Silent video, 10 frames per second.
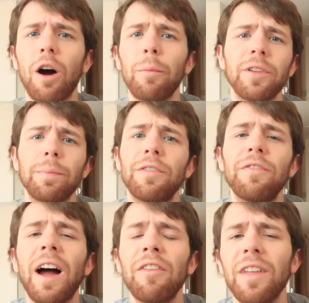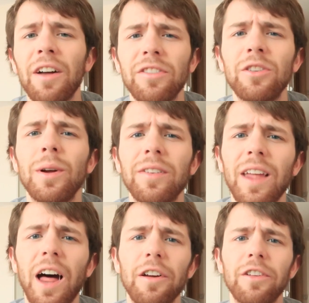almost up to $5,000
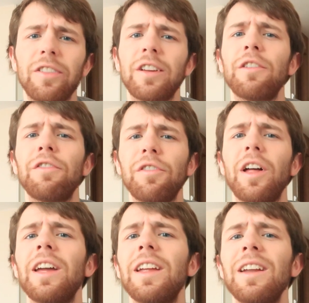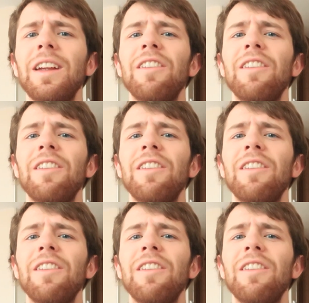US to get a flight